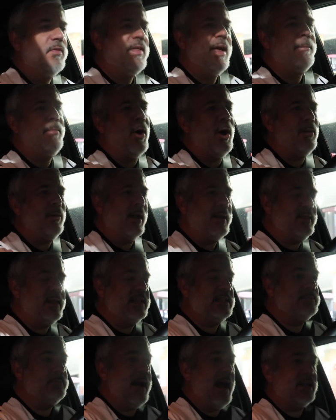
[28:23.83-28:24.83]
they bought like
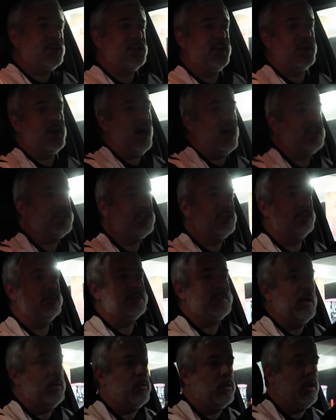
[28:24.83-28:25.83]
these matching
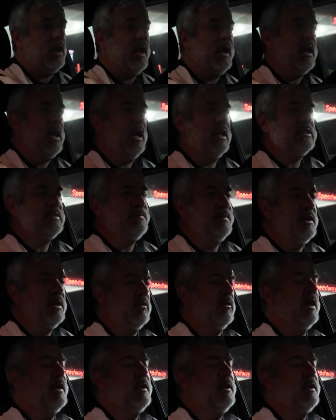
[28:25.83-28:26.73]
costumes that were like husband,